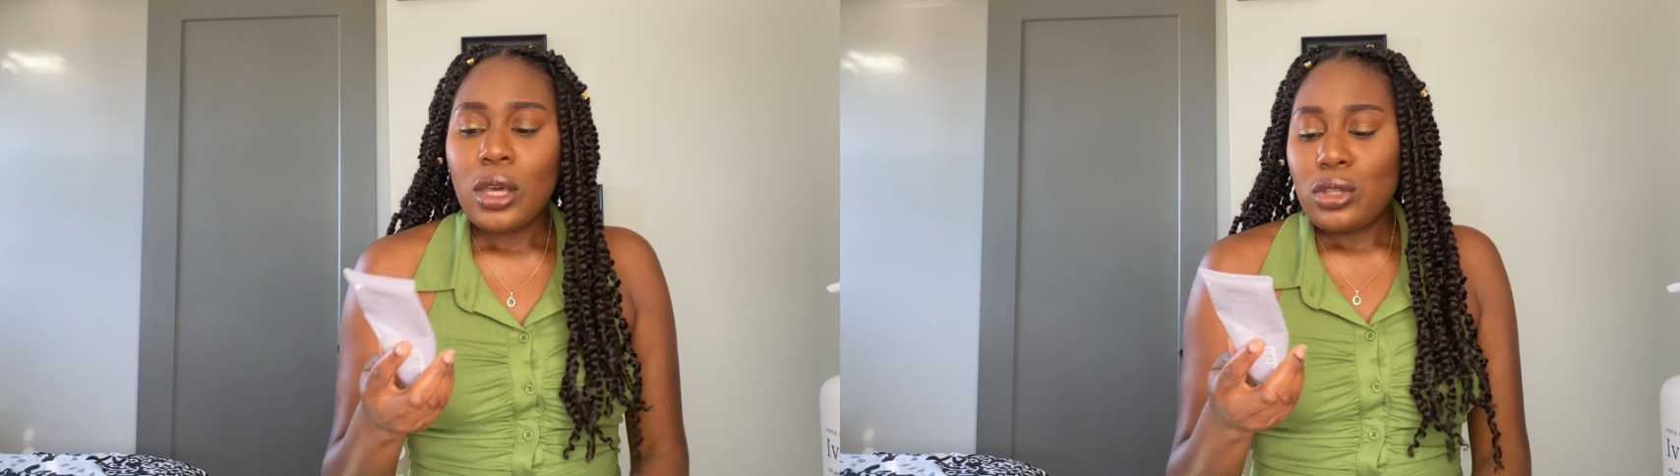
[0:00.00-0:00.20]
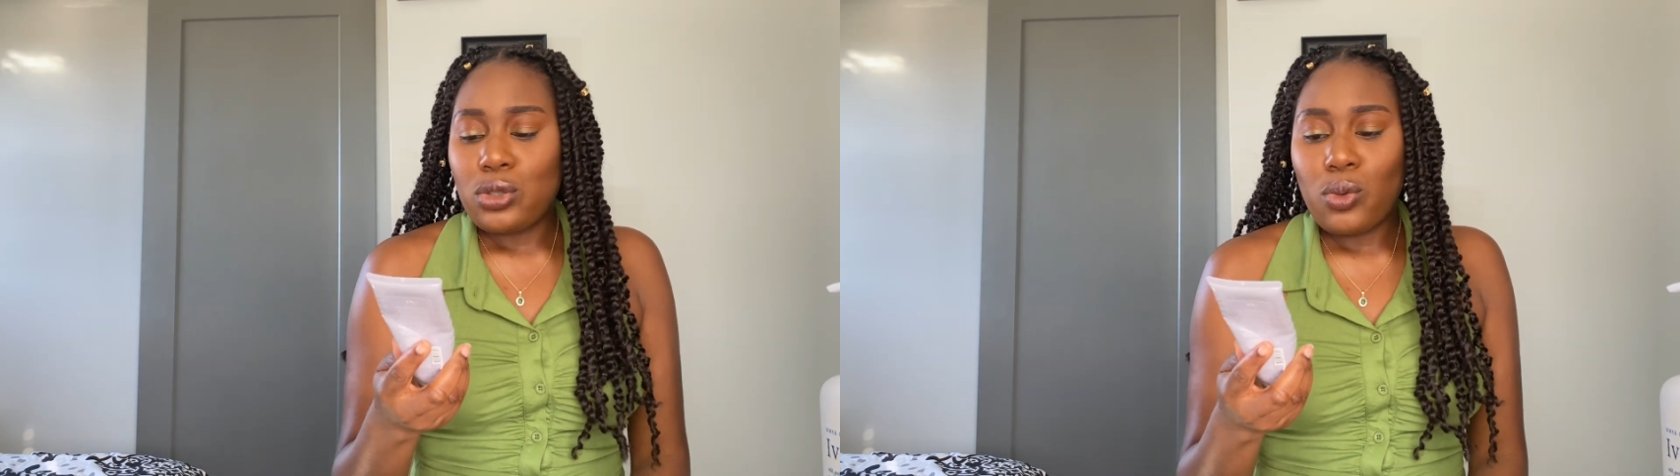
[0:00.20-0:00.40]

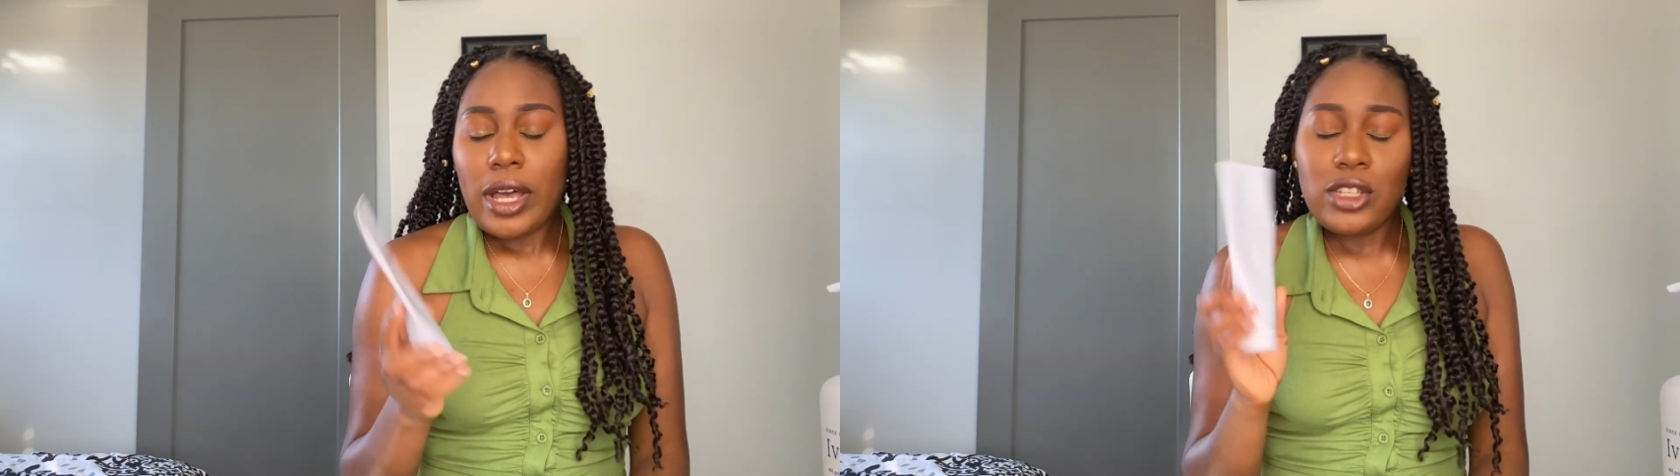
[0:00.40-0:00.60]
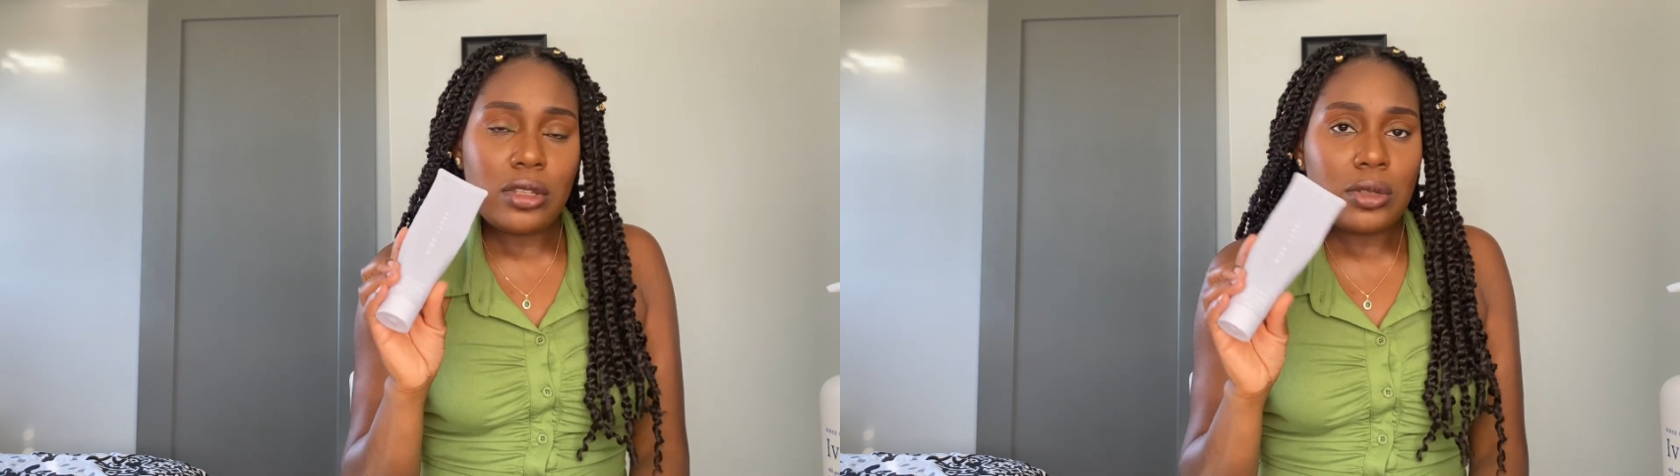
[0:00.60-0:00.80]
So
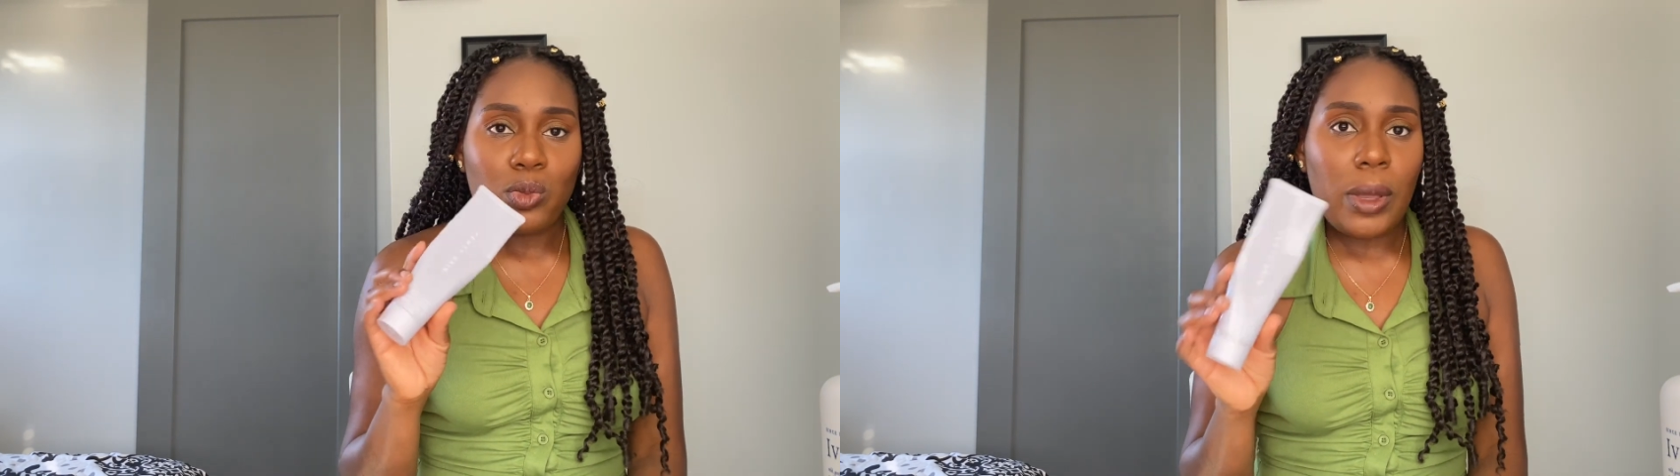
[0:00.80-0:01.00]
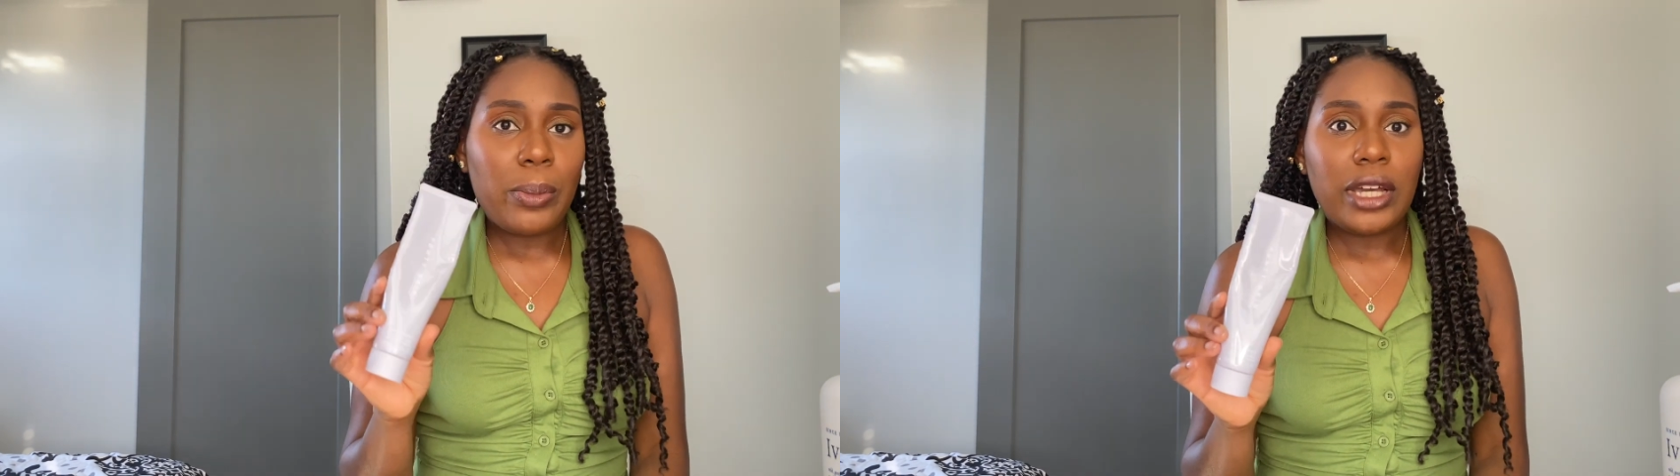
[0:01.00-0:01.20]
I just
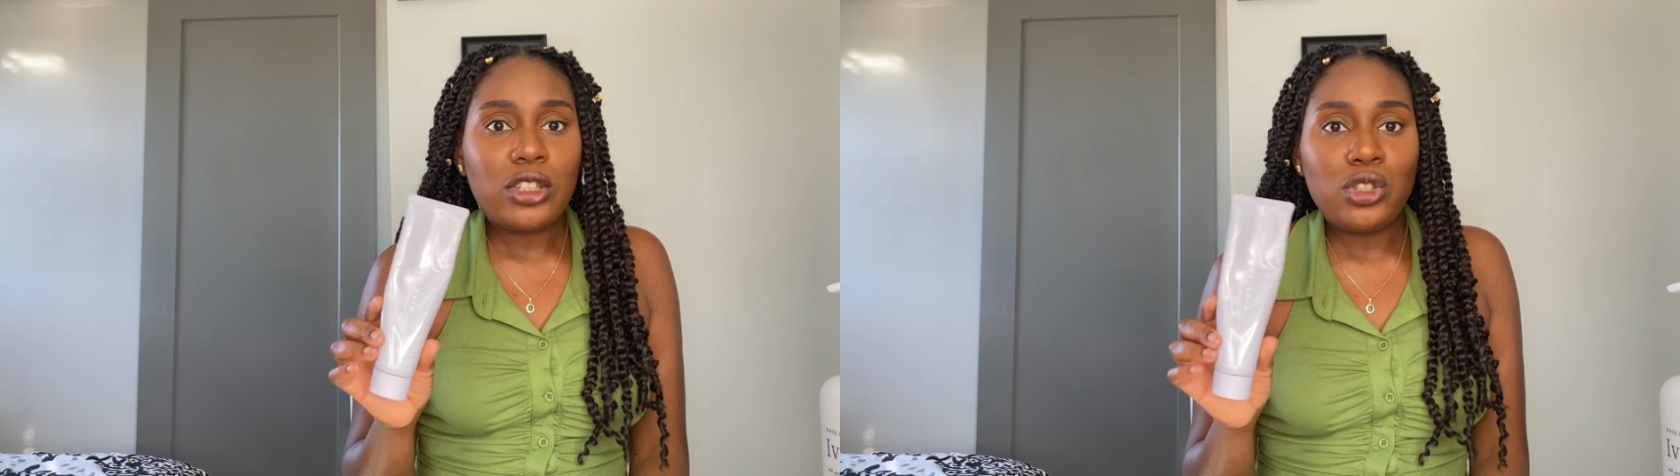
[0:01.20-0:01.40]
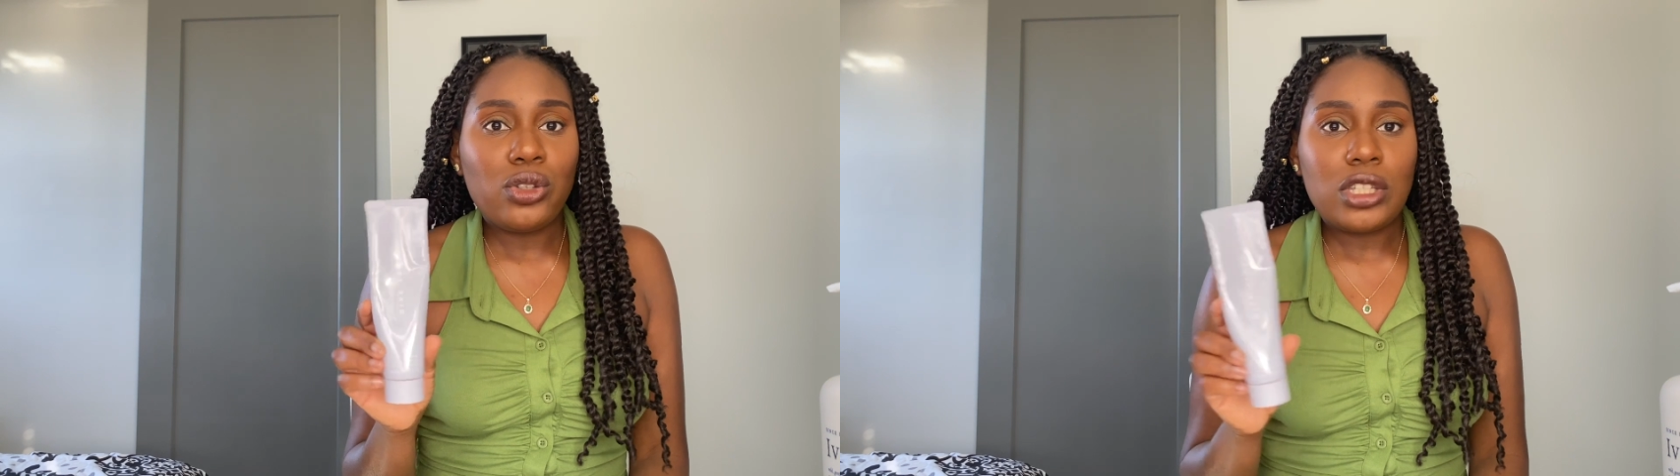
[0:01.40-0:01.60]
went back
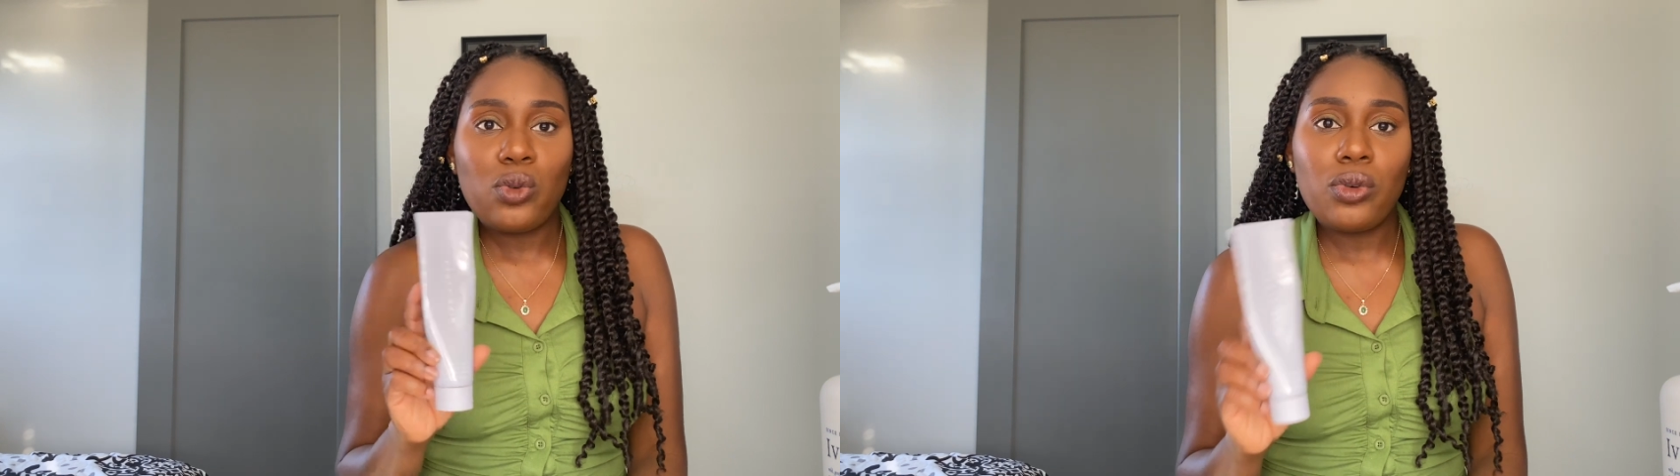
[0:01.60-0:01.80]
to using